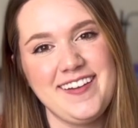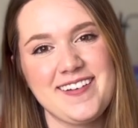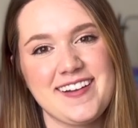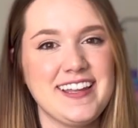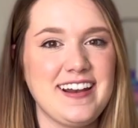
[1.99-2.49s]

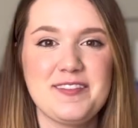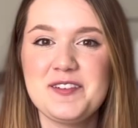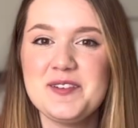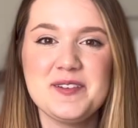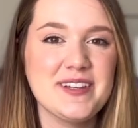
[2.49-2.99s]
or good
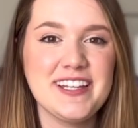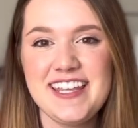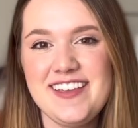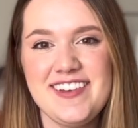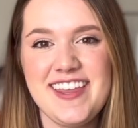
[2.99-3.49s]
afternoon or good
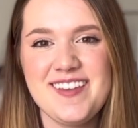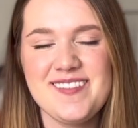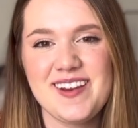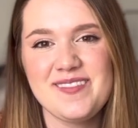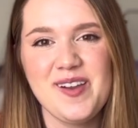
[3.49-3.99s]
evening
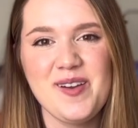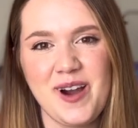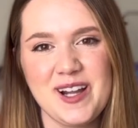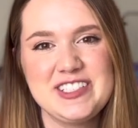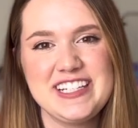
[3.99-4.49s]
whenever you're
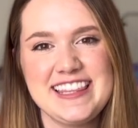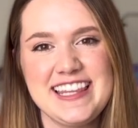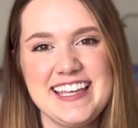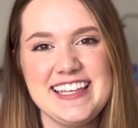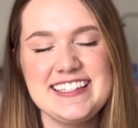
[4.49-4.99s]
watching
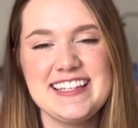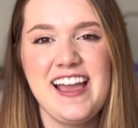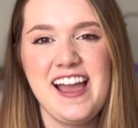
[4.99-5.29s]
this.